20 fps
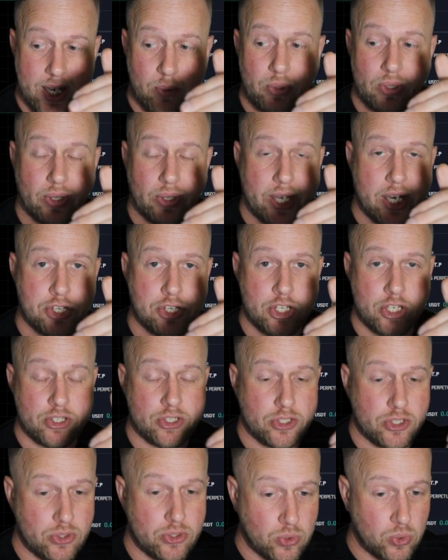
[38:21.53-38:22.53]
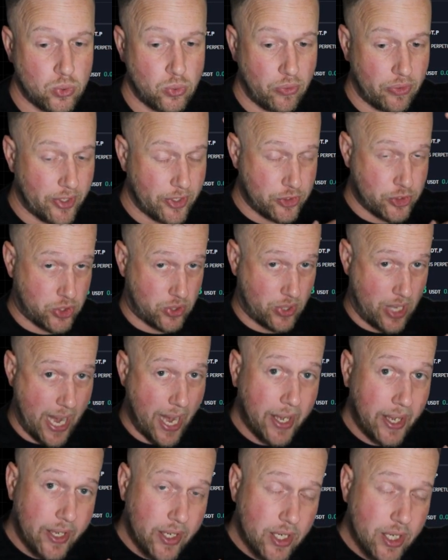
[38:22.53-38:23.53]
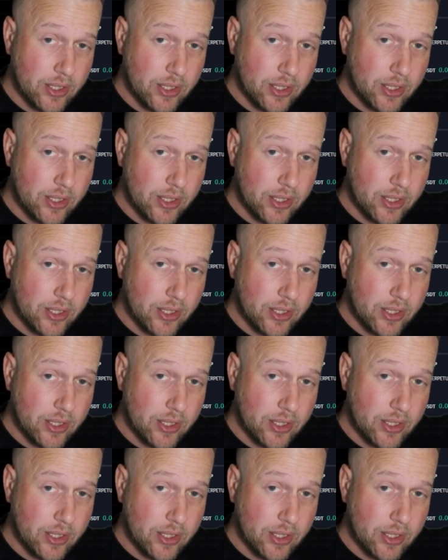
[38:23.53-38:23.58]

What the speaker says: relation to the trend,